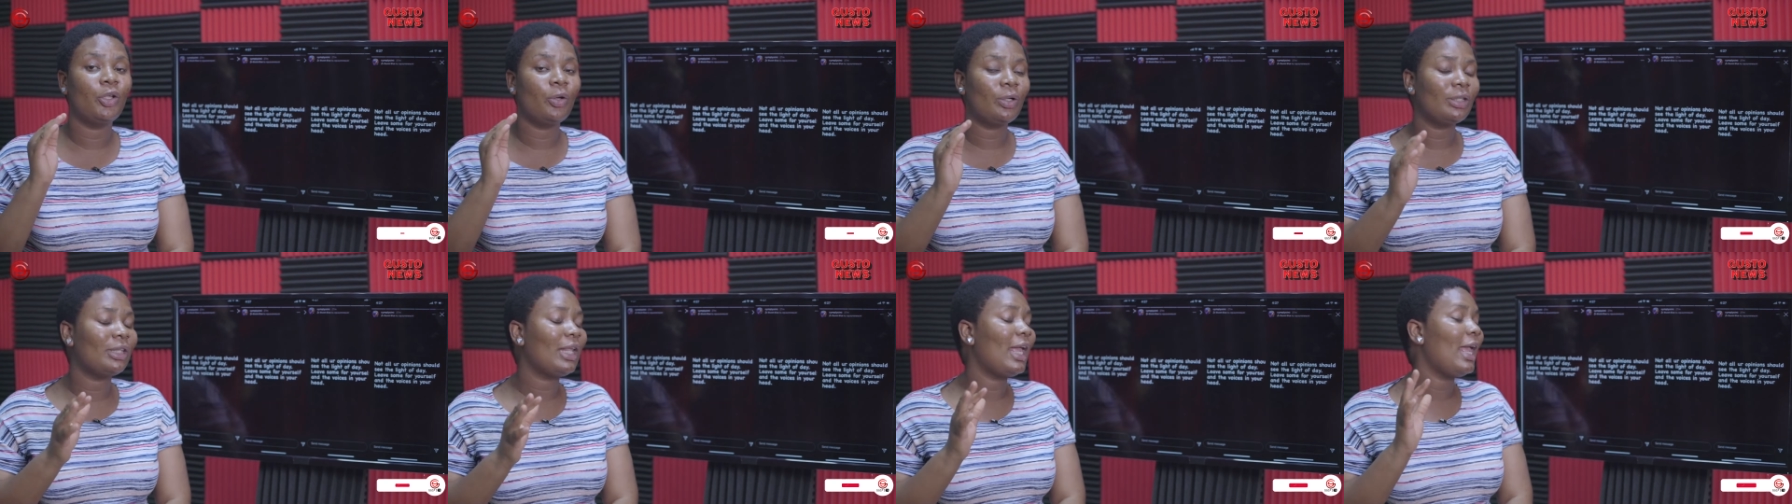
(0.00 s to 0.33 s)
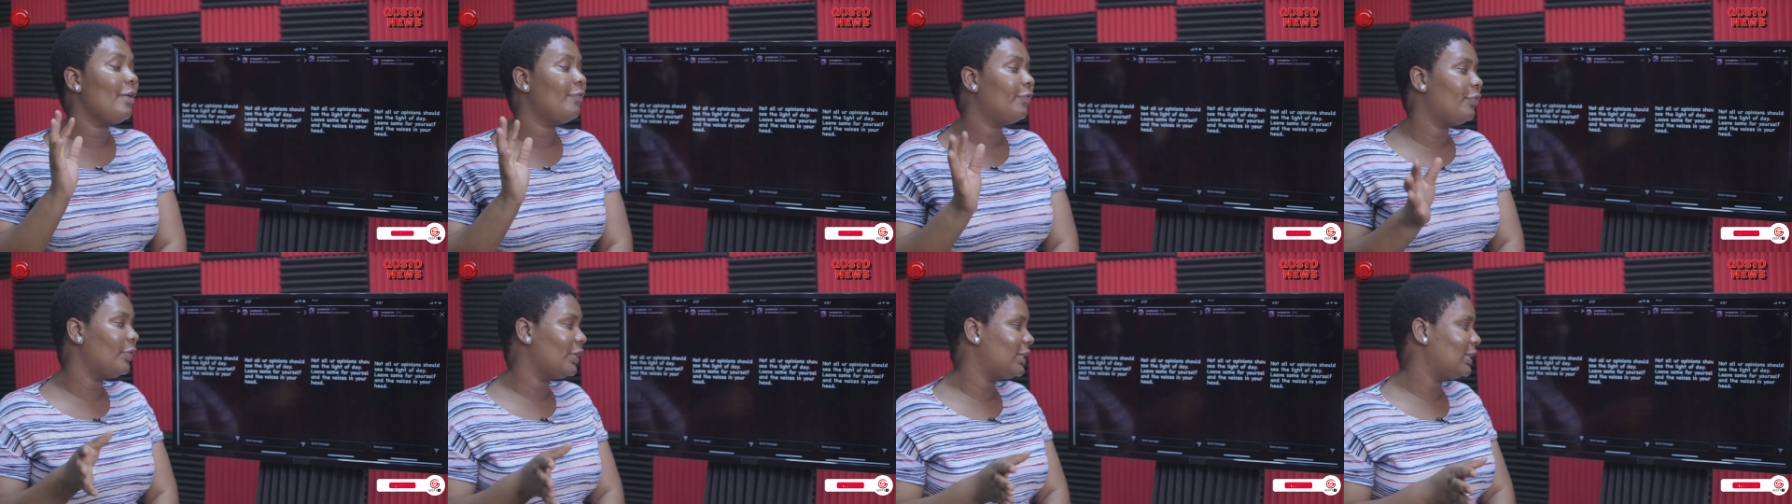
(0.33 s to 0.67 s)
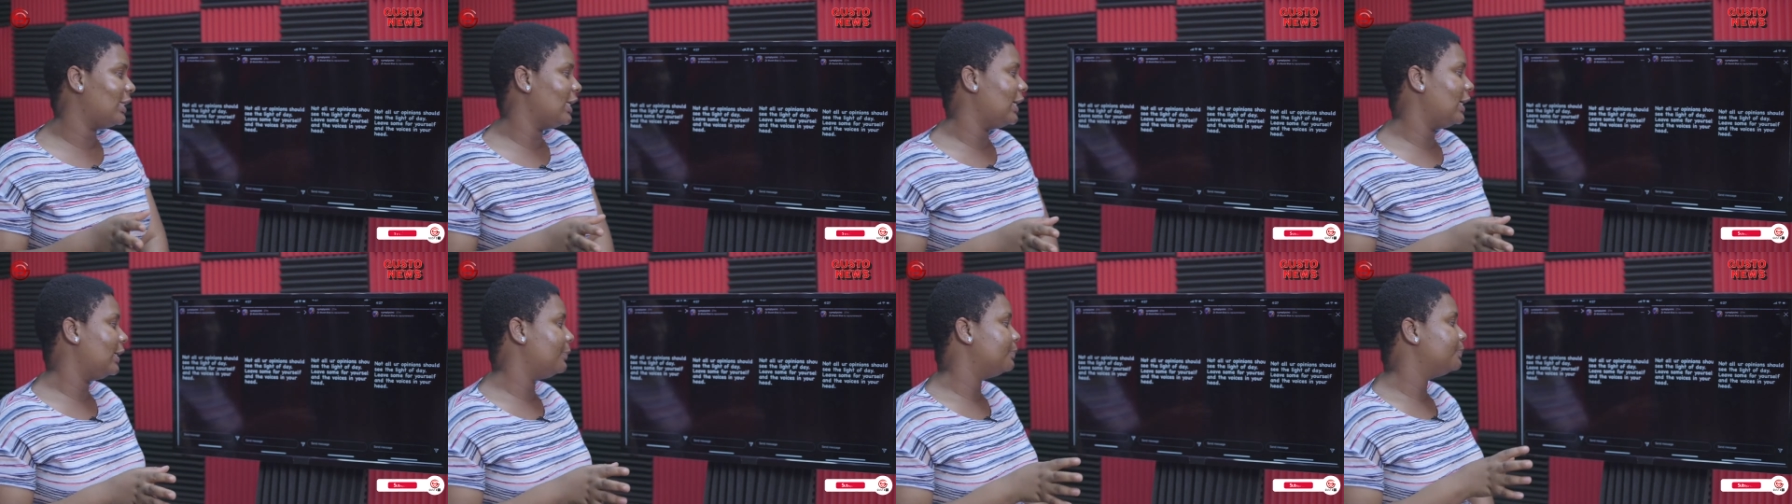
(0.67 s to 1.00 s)
not
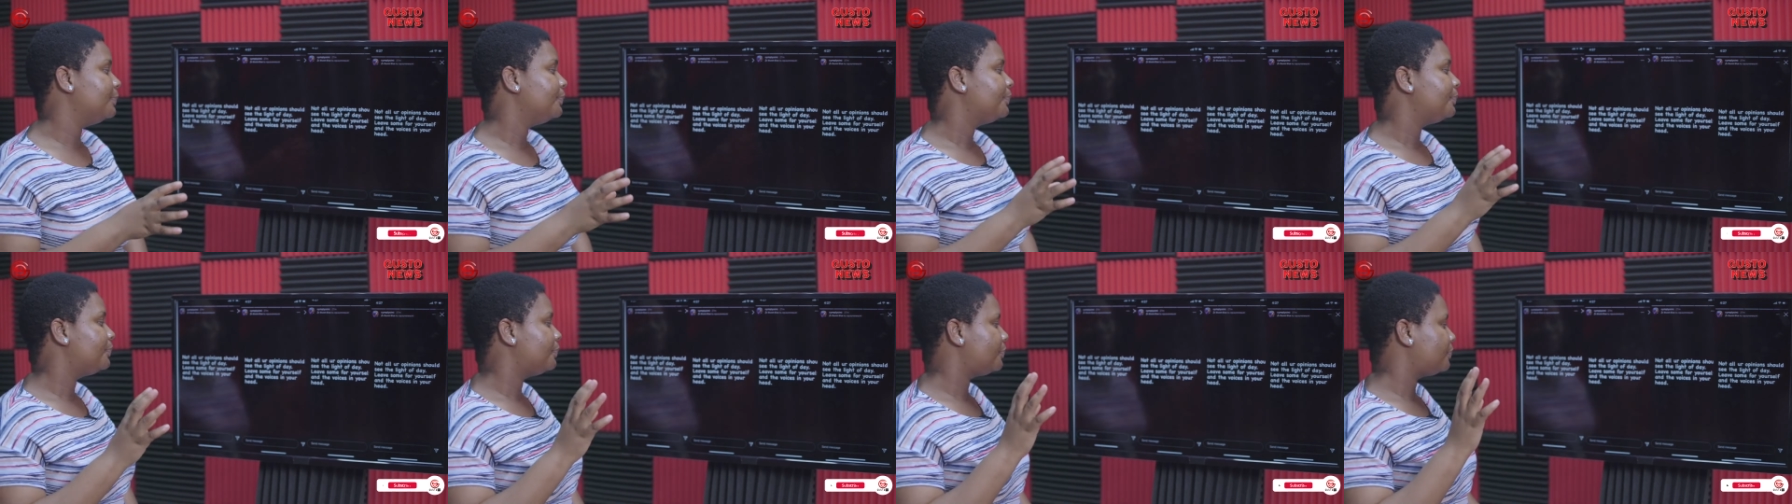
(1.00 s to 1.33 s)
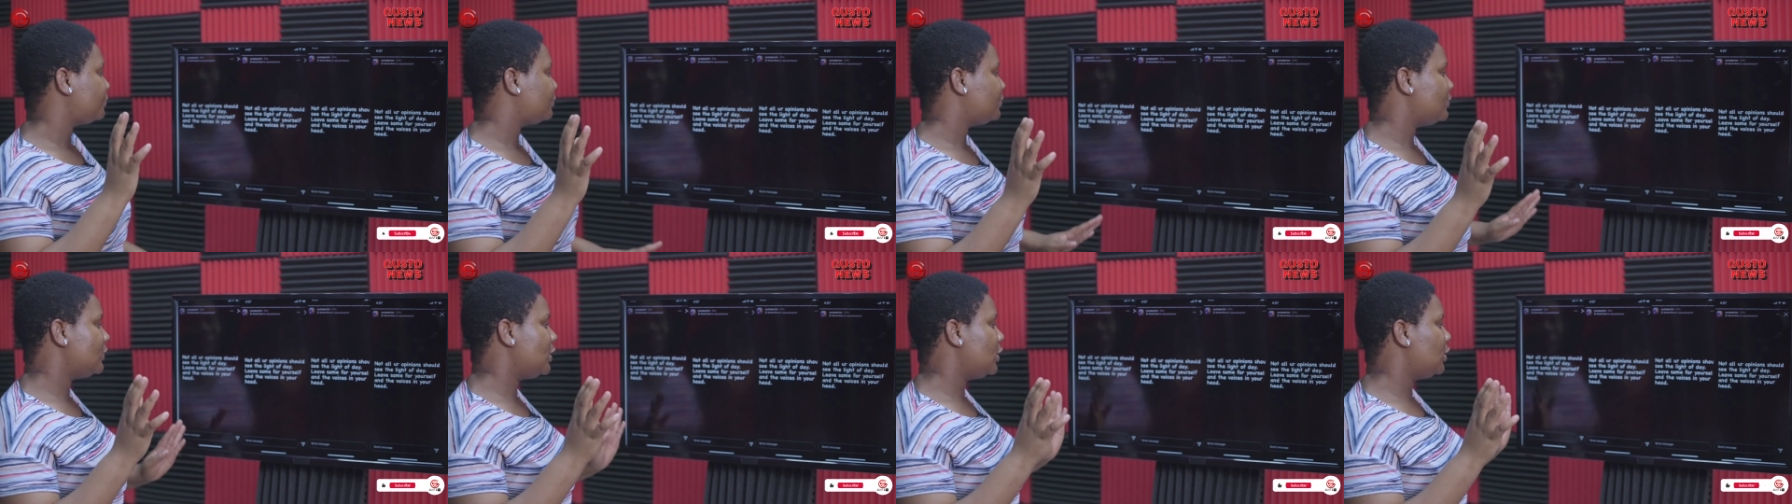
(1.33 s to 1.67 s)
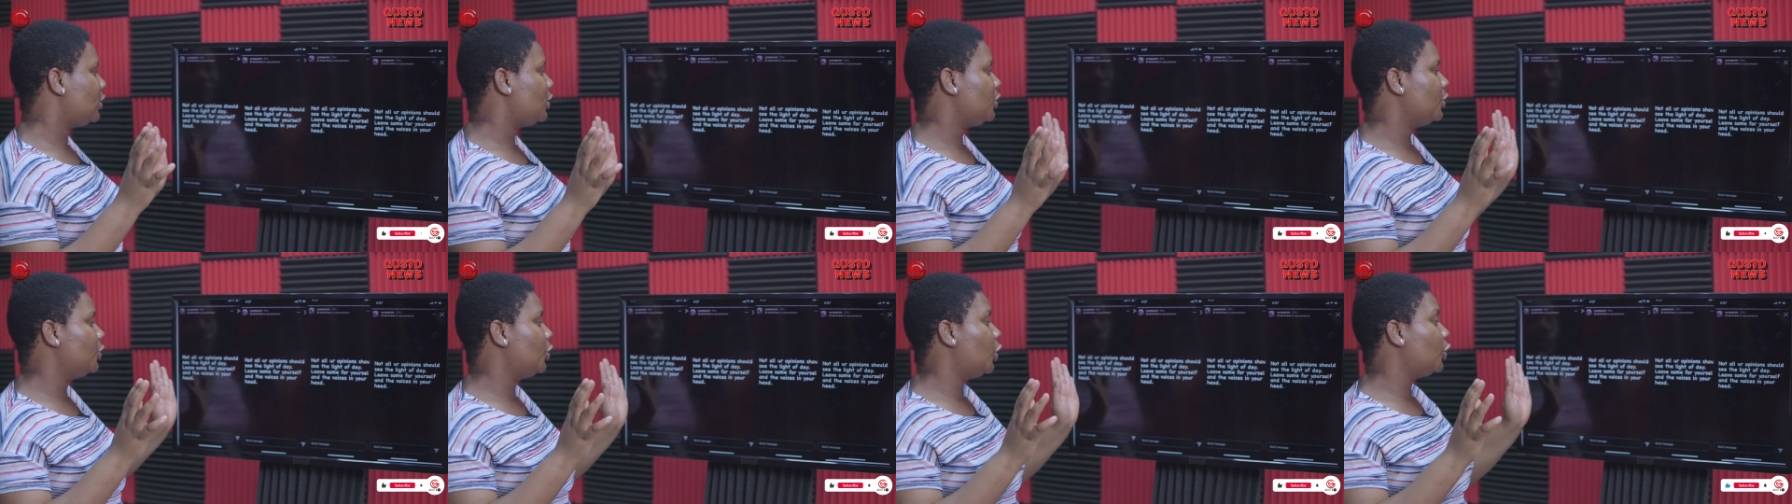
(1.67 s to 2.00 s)
everything
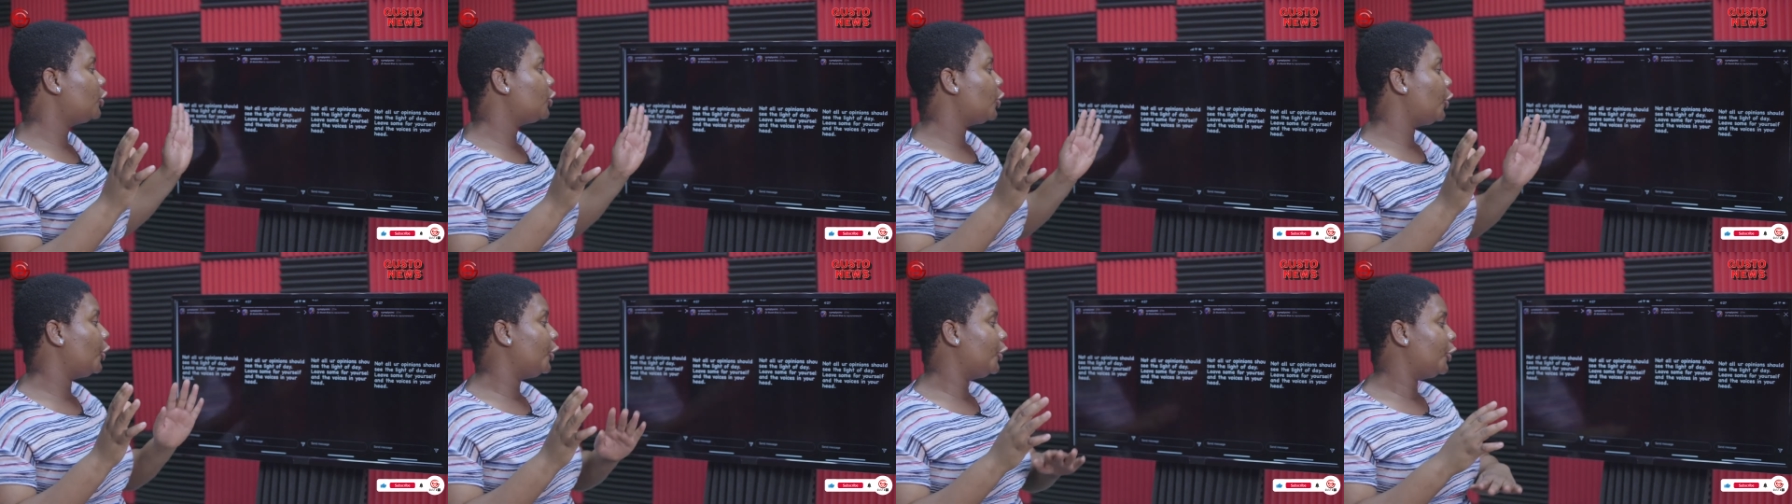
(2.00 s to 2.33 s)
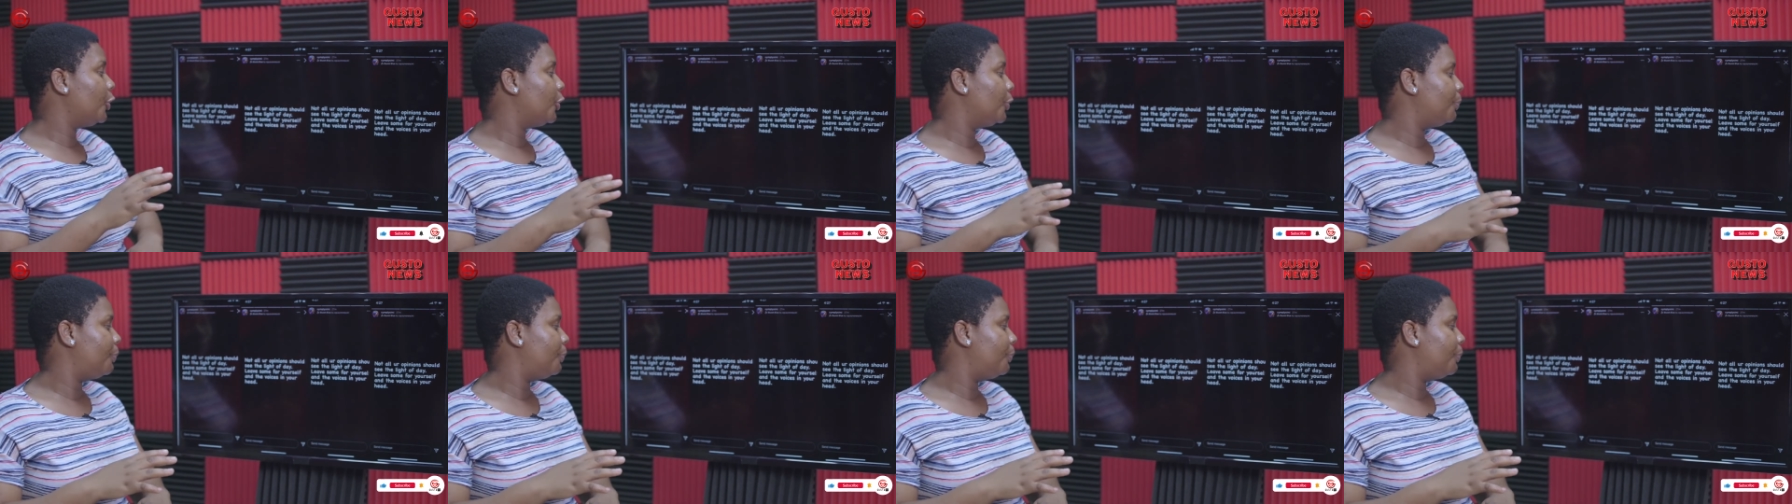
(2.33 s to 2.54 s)
not all your